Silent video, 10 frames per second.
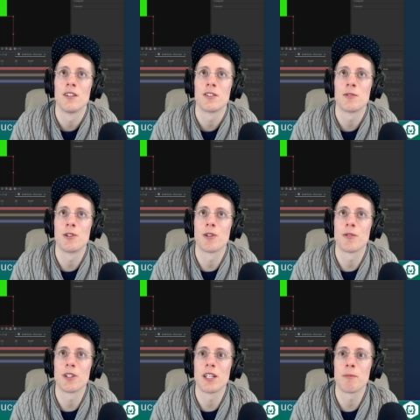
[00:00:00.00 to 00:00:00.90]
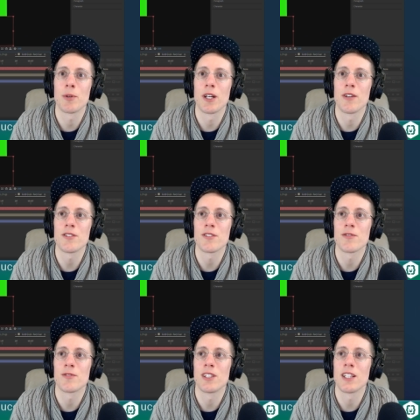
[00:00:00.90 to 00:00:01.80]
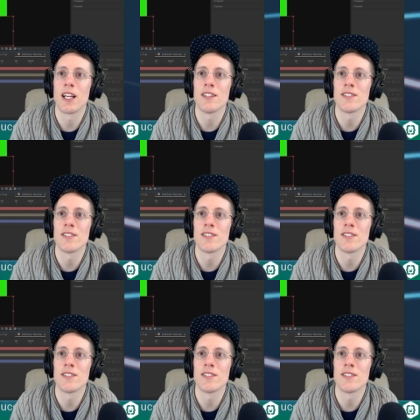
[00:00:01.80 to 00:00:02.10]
We do it really pronounced when he lands.